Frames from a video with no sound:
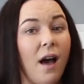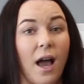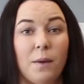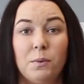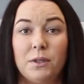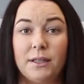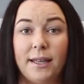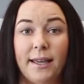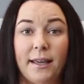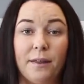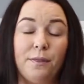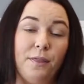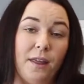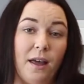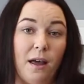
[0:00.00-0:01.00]
I will
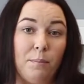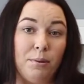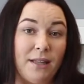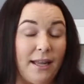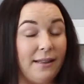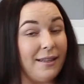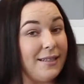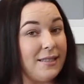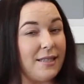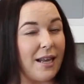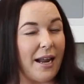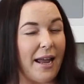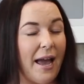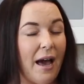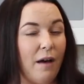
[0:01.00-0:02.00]
link the playlist
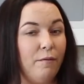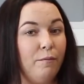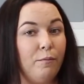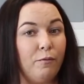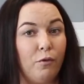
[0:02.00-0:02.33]
that I have